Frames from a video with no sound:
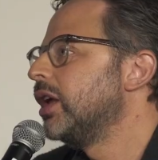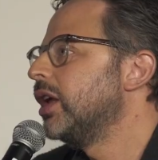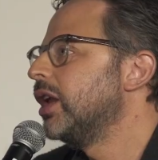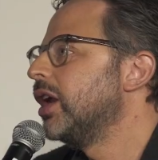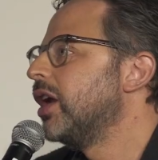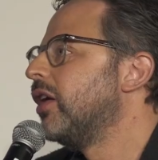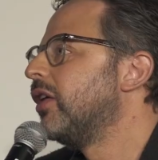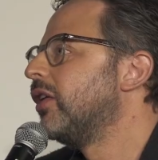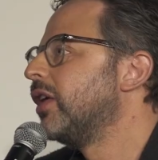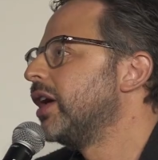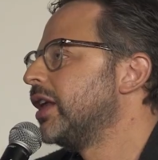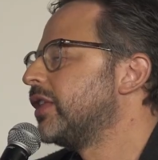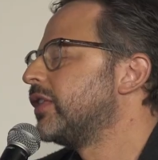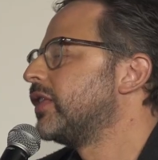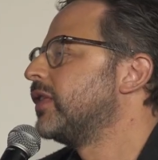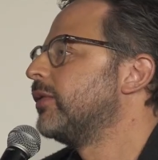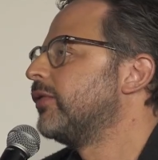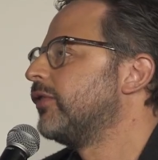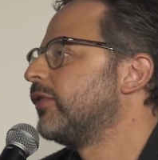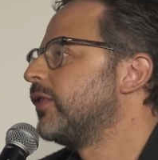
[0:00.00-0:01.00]
It's
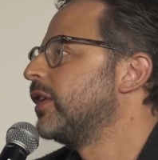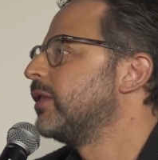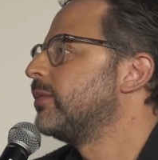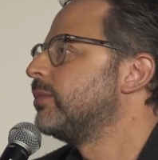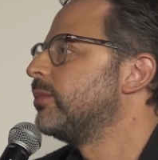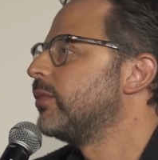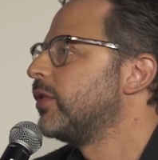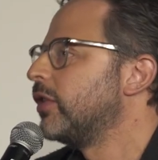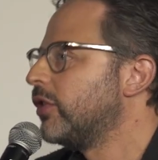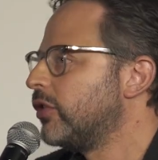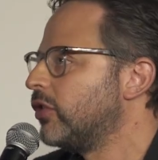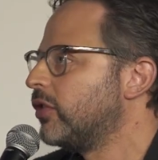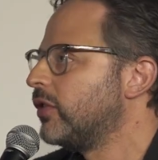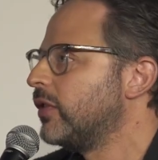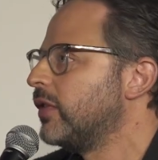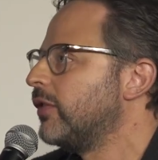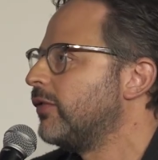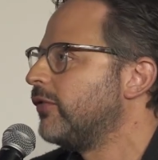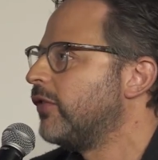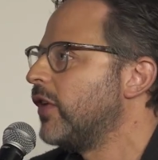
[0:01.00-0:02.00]

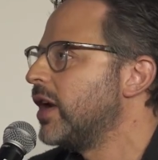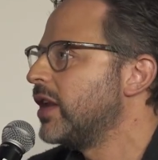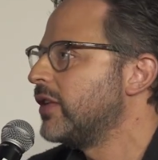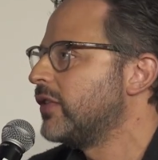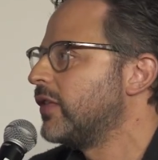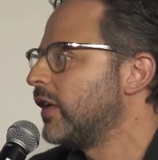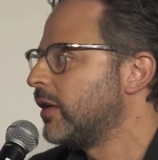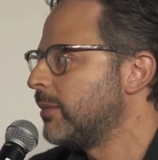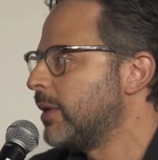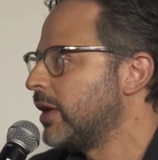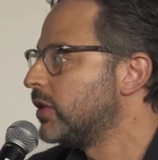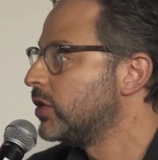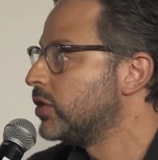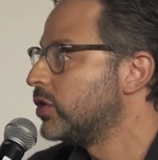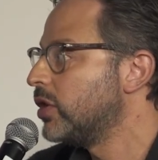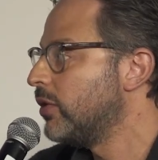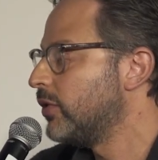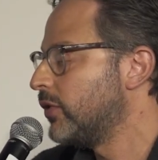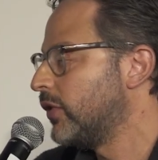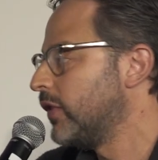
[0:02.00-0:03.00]
the funnest thing about the
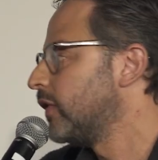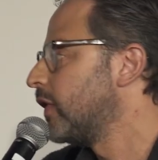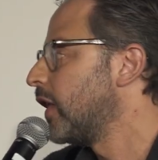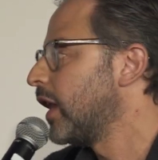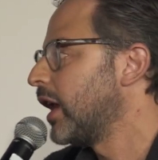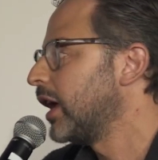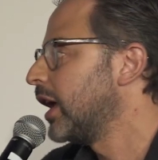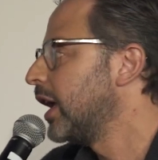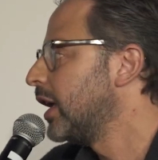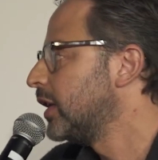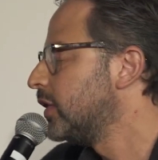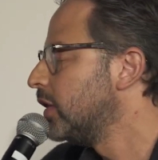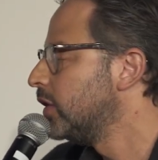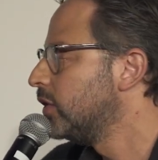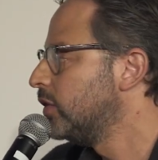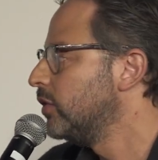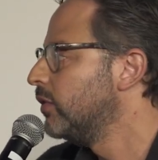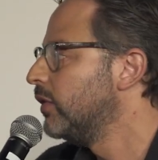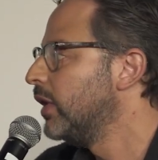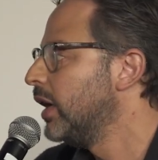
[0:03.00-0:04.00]
show is just that I get to
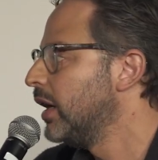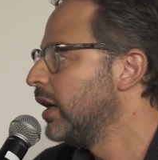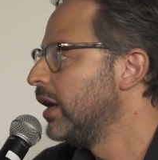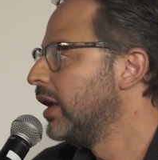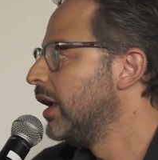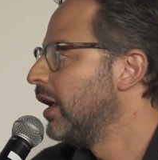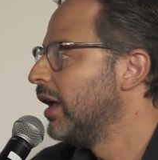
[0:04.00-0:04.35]
do it.